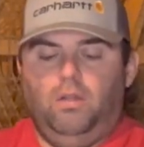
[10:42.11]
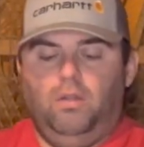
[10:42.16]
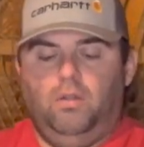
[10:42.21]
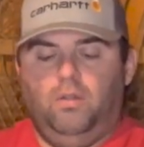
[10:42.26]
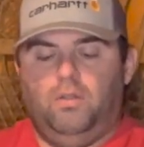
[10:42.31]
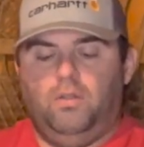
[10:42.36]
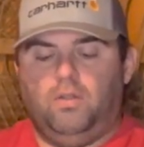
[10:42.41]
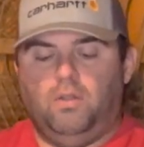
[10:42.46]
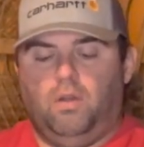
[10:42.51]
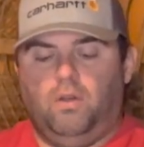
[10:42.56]

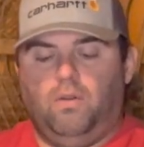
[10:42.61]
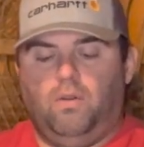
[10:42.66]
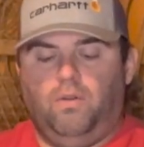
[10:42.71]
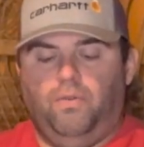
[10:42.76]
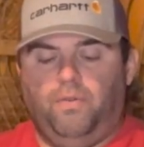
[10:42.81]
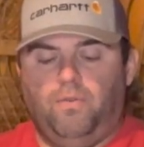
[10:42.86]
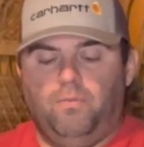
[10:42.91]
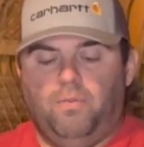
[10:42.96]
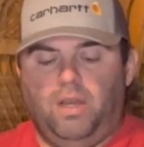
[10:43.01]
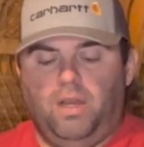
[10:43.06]
So
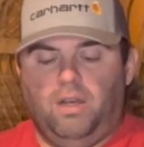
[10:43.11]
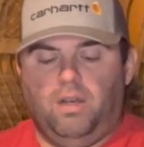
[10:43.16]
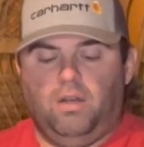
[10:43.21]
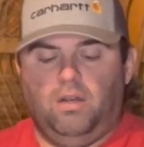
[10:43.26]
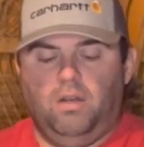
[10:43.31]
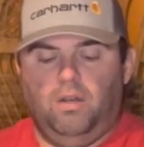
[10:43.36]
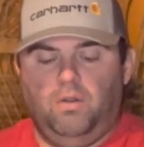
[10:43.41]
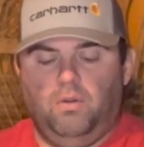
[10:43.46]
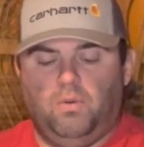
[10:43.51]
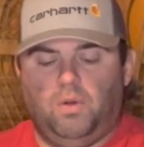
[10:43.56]
from
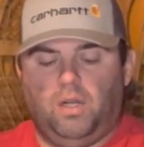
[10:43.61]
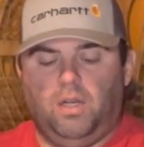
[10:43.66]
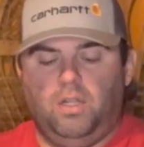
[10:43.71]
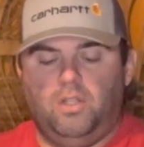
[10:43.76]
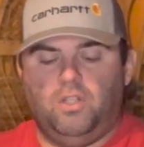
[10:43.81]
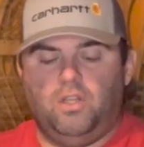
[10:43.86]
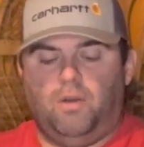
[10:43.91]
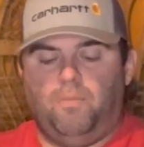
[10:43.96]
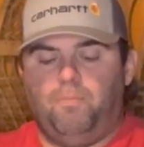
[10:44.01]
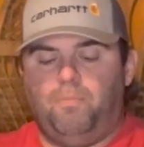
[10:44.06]
there, we're going to
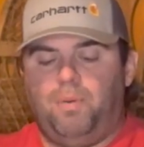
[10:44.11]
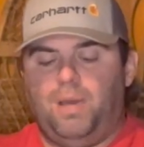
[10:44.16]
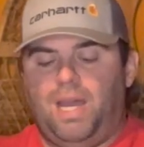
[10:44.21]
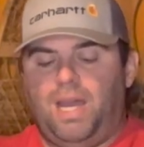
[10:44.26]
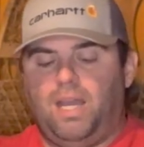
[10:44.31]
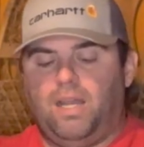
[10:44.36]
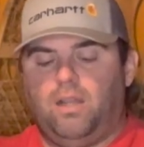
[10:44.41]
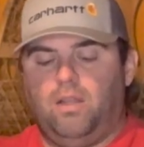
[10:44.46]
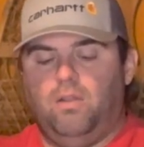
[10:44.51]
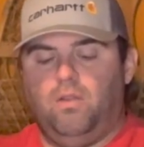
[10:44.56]
jump
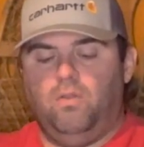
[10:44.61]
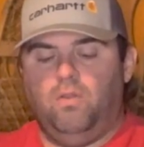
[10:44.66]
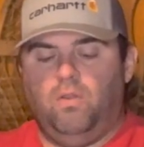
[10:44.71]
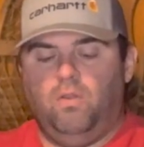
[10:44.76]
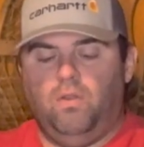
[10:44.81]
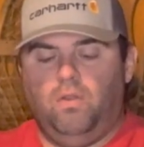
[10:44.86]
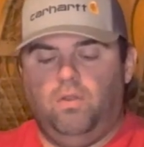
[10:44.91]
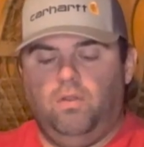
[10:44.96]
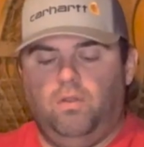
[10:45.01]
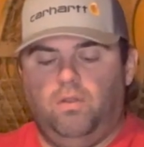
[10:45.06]
back
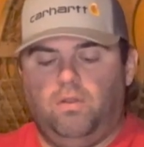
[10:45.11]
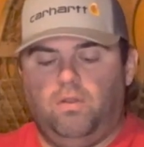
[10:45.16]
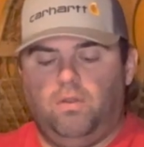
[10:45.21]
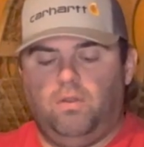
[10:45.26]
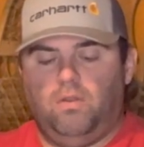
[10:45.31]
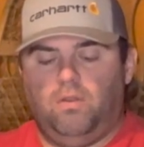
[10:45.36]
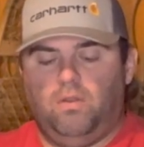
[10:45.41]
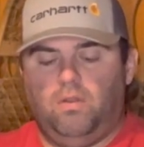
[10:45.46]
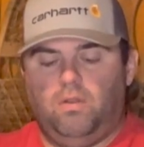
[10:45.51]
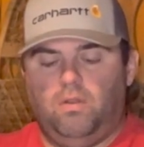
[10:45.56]

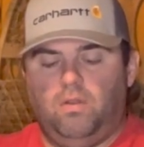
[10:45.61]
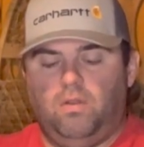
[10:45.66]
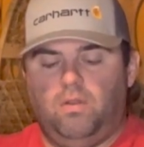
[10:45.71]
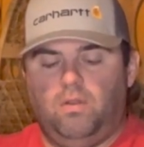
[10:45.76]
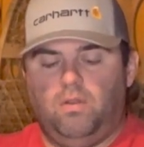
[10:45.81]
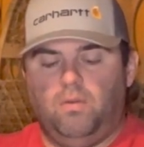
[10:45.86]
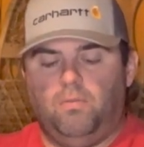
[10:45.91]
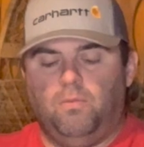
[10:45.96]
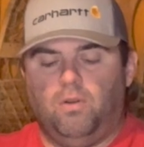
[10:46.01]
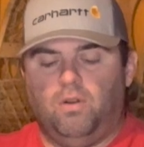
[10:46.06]

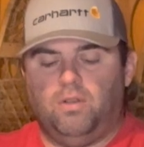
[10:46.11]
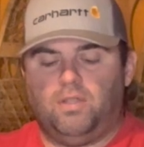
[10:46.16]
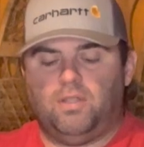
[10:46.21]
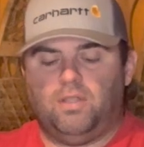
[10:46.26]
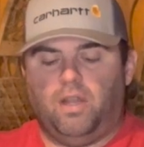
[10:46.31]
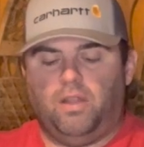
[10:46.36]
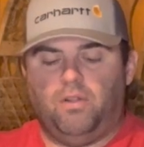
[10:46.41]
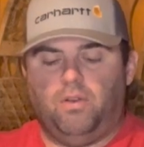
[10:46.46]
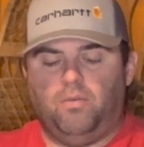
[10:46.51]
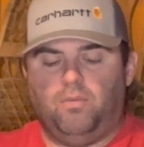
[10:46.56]
to more
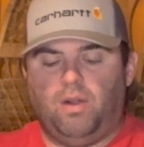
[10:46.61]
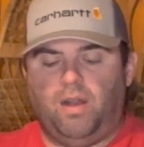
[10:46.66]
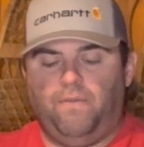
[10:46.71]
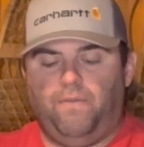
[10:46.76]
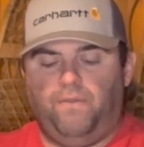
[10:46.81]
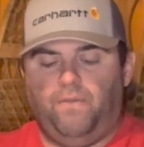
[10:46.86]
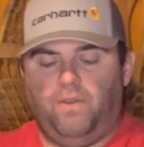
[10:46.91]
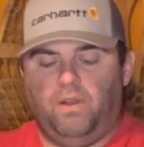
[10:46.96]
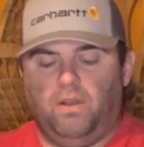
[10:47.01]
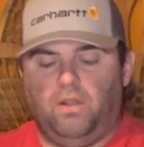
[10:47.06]
southern
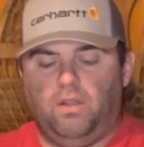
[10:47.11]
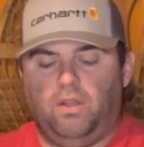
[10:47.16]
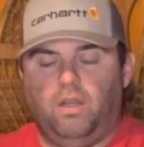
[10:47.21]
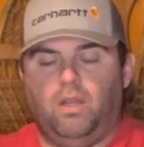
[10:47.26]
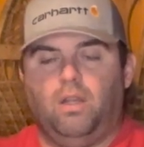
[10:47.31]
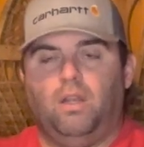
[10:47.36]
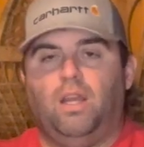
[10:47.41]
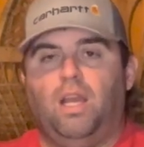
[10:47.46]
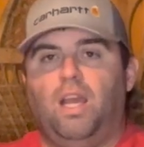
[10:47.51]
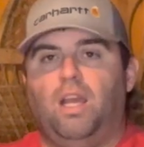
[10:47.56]
Redfield
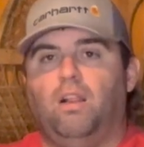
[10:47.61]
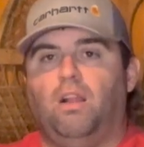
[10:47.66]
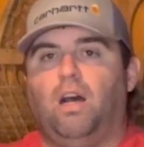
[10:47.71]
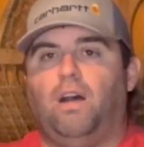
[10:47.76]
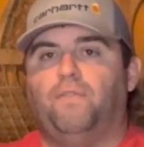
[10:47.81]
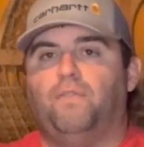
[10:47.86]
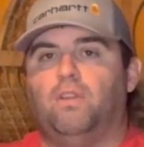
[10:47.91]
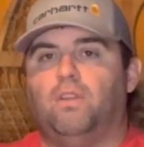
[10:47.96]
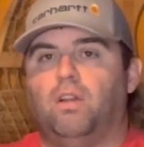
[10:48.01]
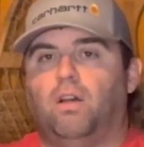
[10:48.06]
and the
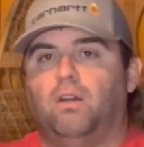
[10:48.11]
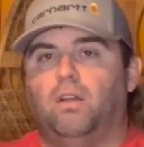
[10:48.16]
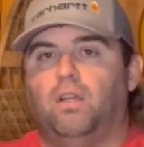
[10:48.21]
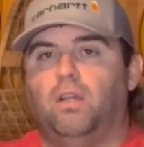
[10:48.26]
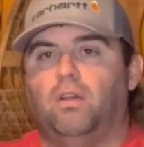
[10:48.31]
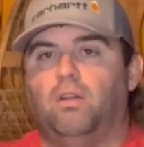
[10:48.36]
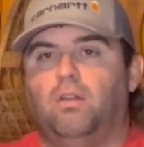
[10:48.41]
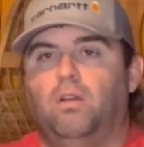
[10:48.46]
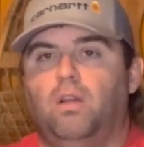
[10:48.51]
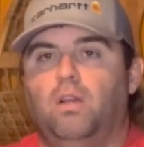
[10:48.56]
Hayloft of Tug
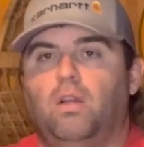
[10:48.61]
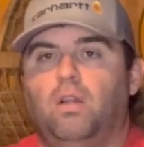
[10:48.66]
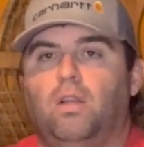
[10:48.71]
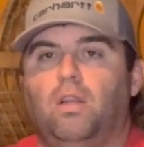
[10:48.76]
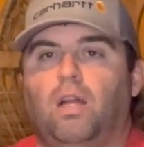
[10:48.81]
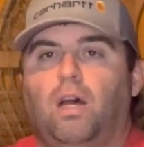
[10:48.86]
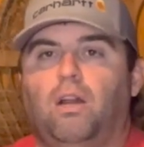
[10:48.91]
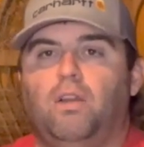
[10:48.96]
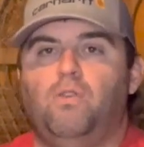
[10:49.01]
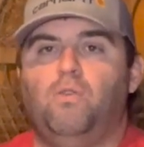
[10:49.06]
Hill.
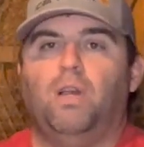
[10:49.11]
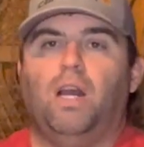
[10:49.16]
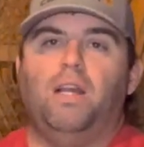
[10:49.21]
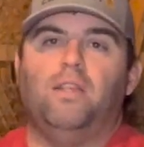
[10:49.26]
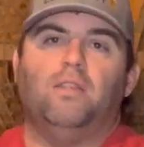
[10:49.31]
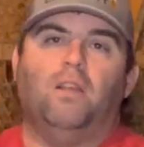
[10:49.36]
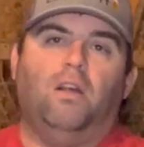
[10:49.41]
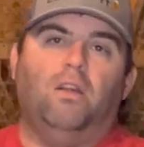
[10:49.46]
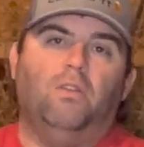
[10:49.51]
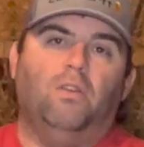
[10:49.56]
Now, you guys
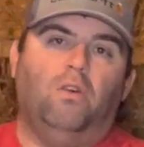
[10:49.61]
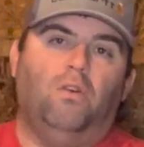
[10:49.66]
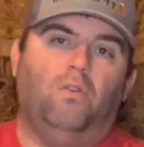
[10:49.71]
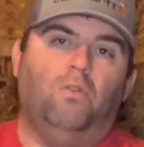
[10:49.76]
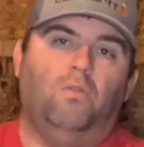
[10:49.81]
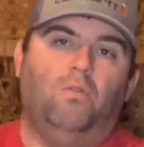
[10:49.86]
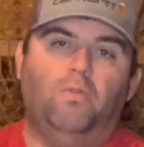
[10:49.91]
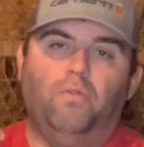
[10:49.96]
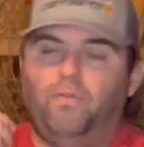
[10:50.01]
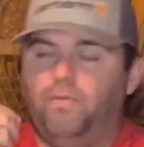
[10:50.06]
all
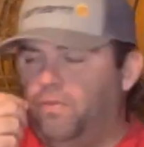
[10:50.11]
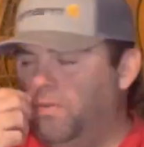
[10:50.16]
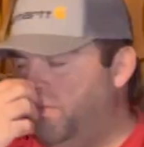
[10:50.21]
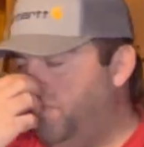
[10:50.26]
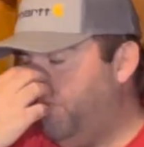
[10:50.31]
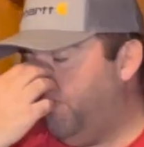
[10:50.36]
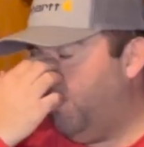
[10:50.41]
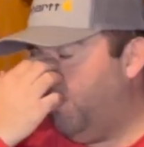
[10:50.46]
know, for